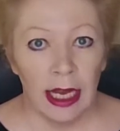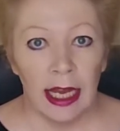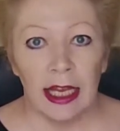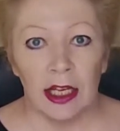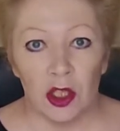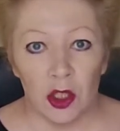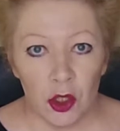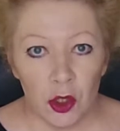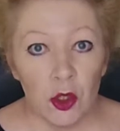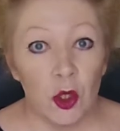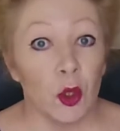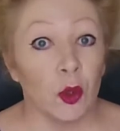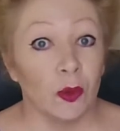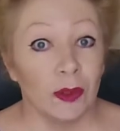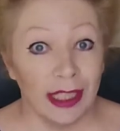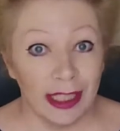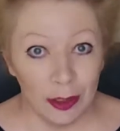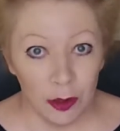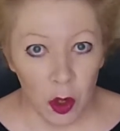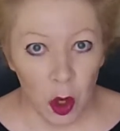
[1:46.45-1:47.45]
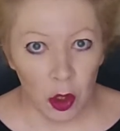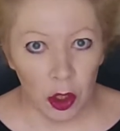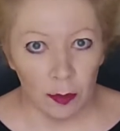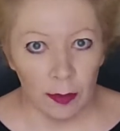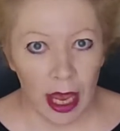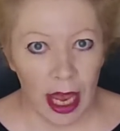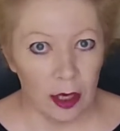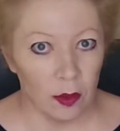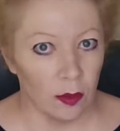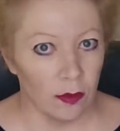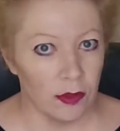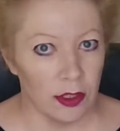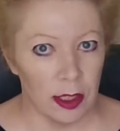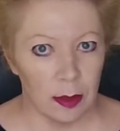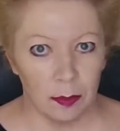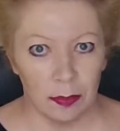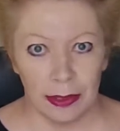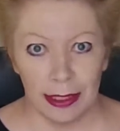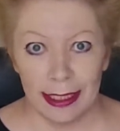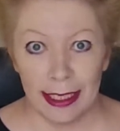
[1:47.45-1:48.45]
It is certainly not a matter of
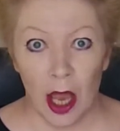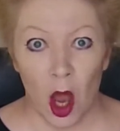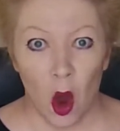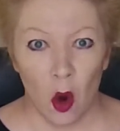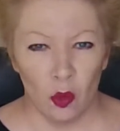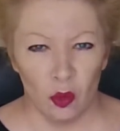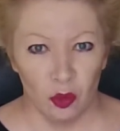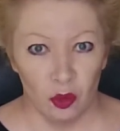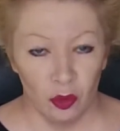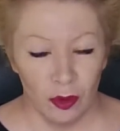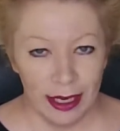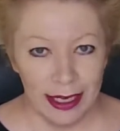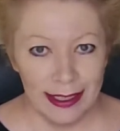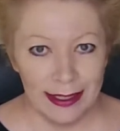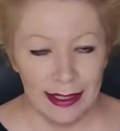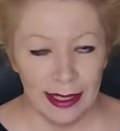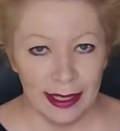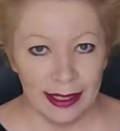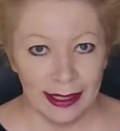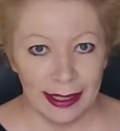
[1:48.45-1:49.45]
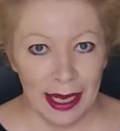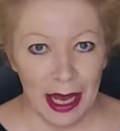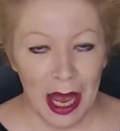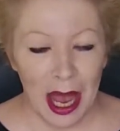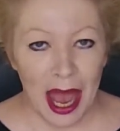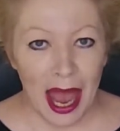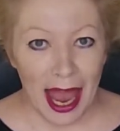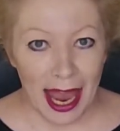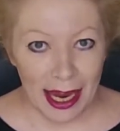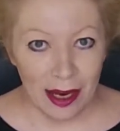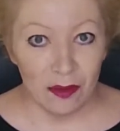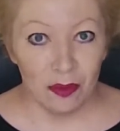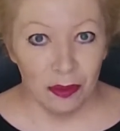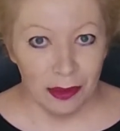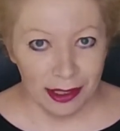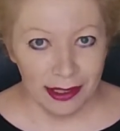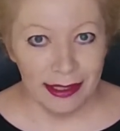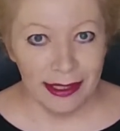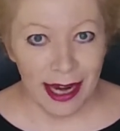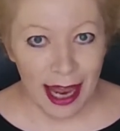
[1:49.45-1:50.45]
simply reading a
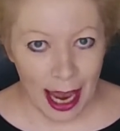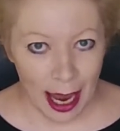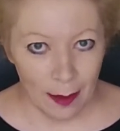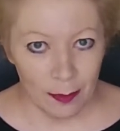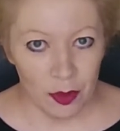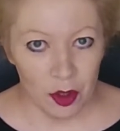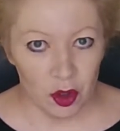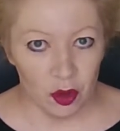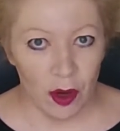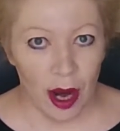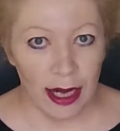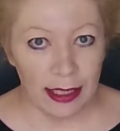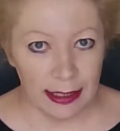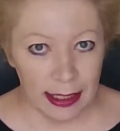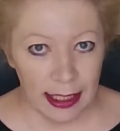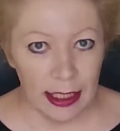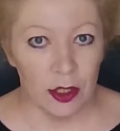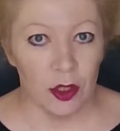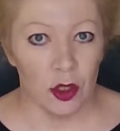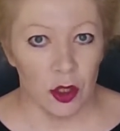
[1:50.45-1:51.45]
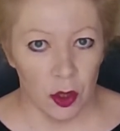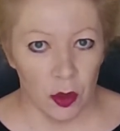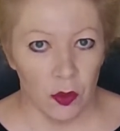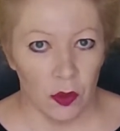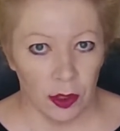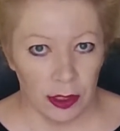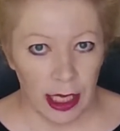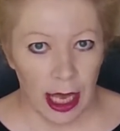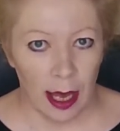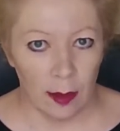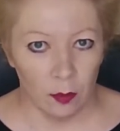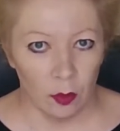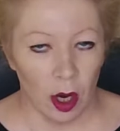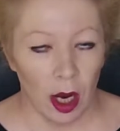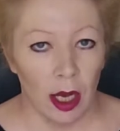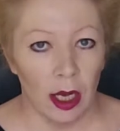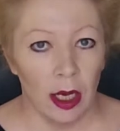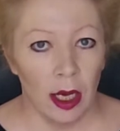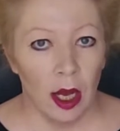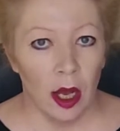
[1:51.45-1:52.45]
written abstract into the camera.